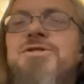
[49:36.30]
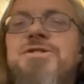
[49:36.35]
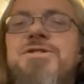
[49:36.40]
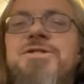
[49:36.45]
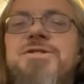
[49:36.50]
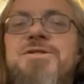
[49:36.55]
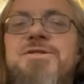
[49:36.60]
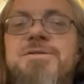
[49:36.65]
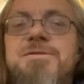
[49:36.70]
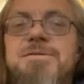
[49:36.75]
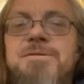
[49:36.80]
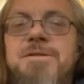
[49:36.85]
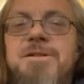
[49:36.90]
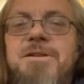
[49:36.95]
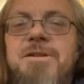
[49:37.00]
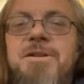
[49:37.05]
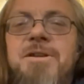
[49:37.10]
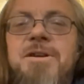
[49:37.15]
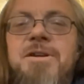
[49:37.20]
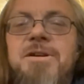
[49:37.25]
which is
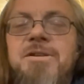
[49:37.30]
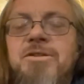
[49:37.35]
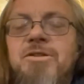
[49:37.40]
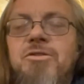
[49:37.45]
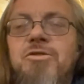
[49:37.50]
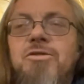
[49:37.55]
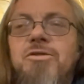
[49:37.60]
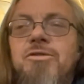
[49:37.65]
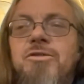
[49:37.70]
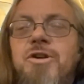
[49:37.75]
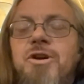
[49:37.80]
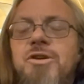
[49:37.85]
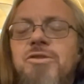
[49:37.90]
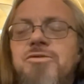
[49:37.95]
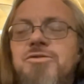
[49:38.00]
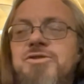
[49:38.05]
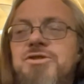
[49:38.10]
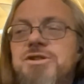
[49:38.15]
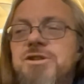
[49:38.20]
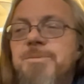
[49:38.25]
the local
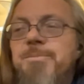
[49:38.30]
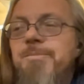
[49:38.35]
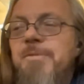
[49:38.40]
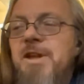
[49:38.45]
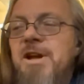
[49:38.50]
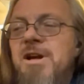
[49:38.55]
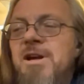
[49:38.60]
coach,